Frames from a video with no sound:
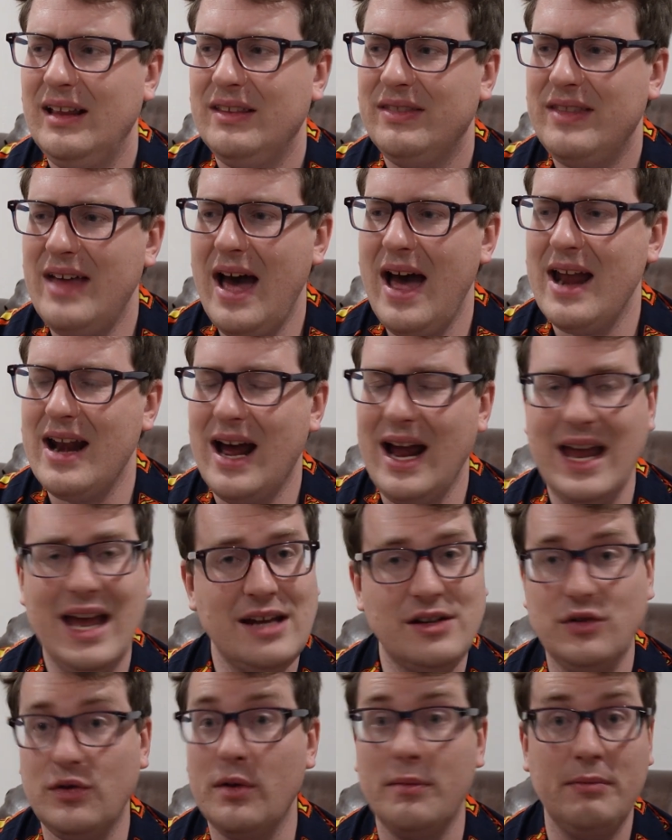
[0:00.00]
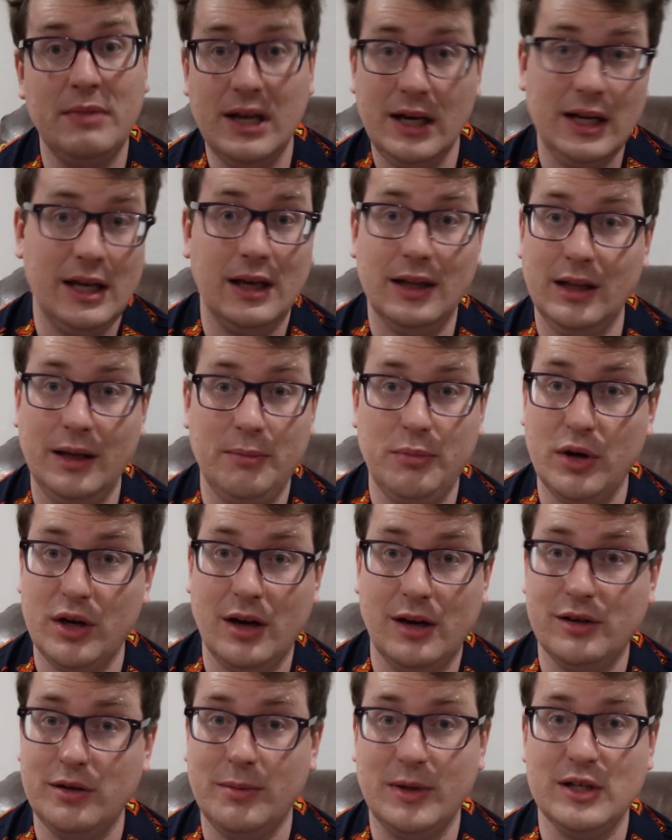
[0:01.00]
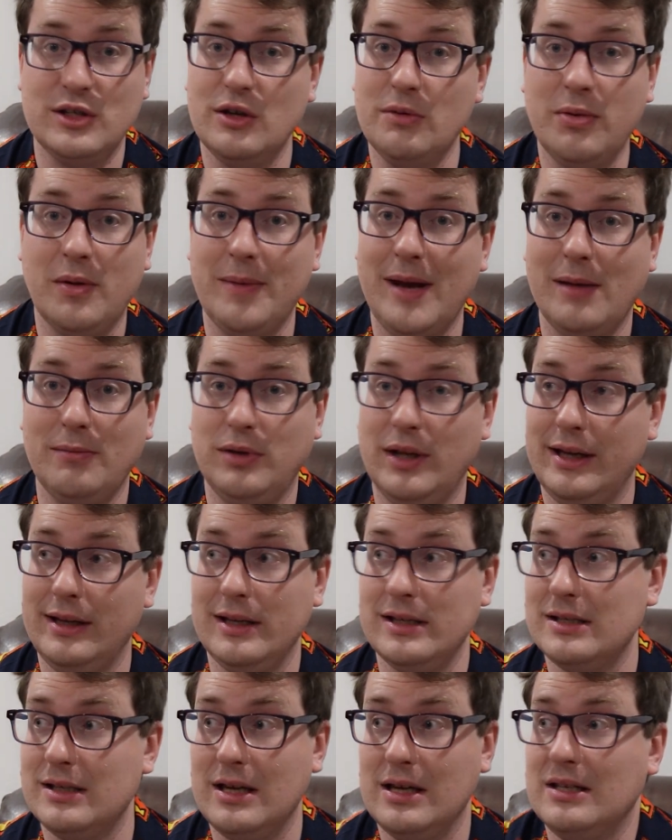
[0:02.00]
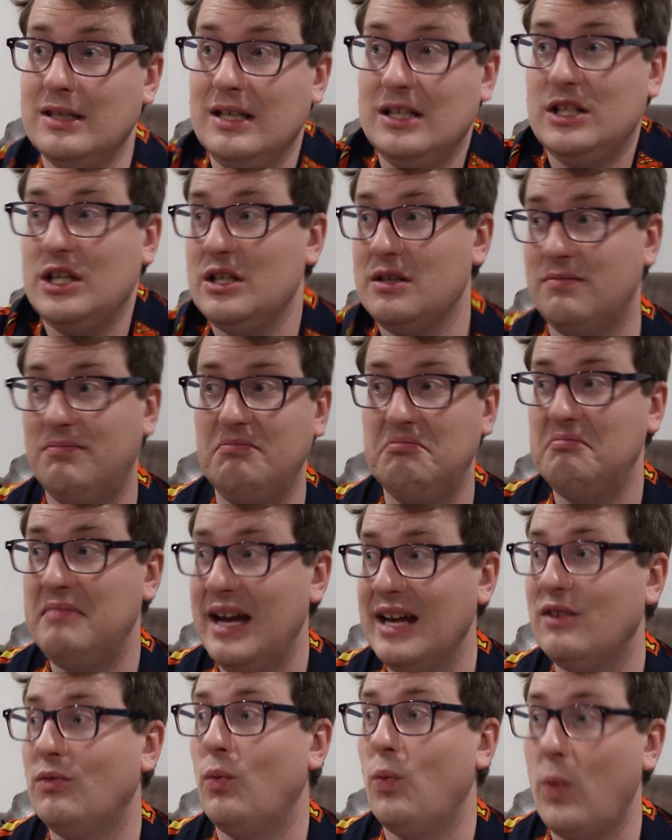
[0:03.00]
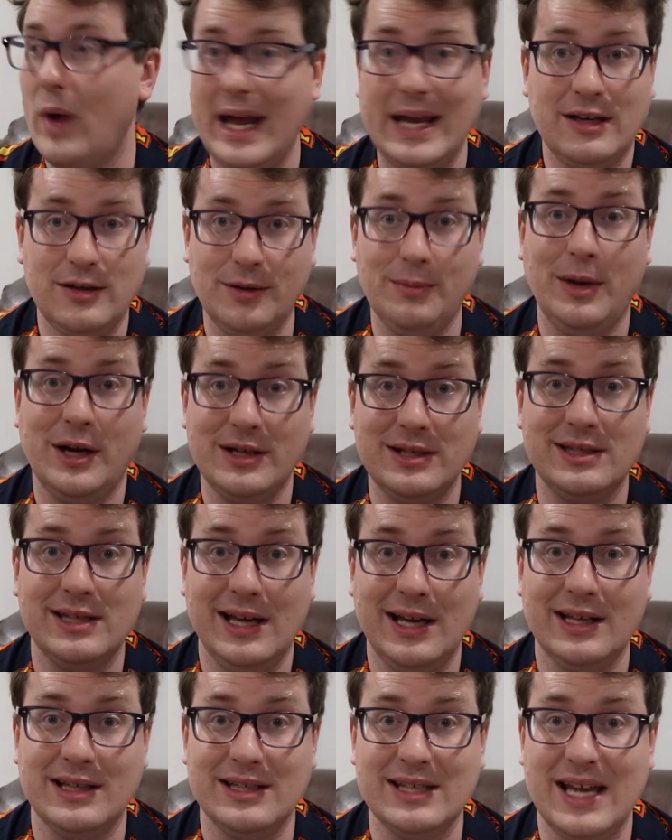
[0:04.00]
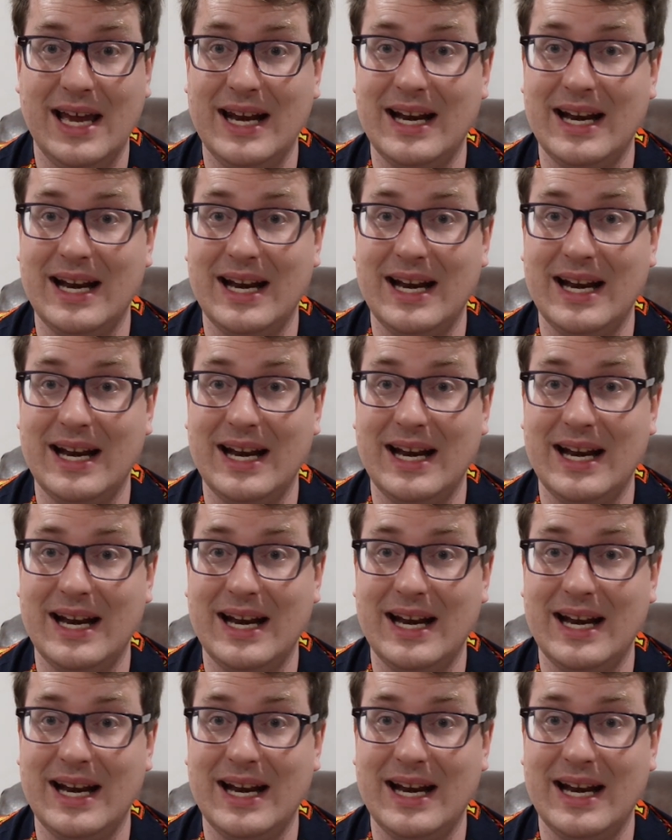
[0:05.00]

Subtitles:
that I had to immediately put onto my Superman playlist because it just made way too much sense,